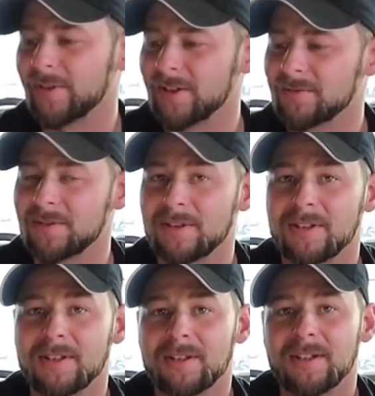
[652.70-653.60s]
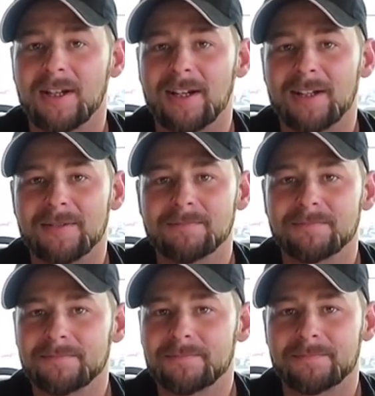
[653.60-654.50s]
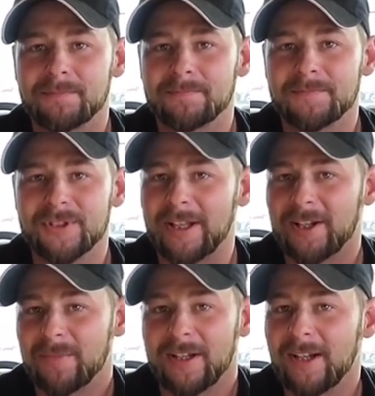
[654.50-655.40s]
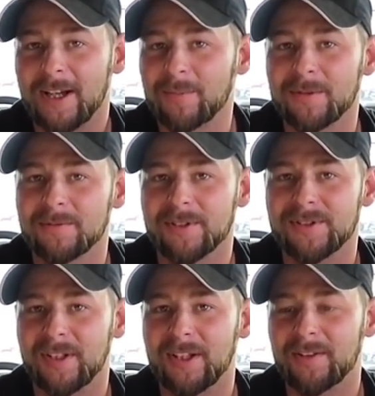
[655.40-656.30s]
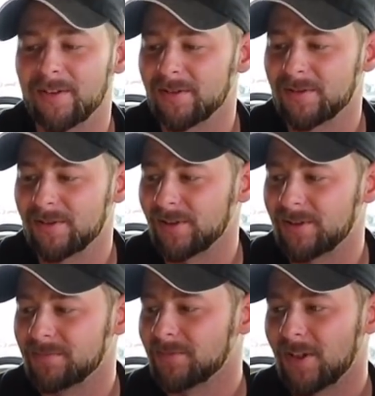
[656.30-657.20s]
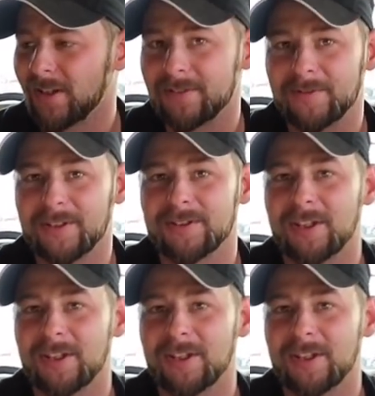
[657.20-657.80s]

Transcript: of a slide-in bed camper. The sink, the system, all that fun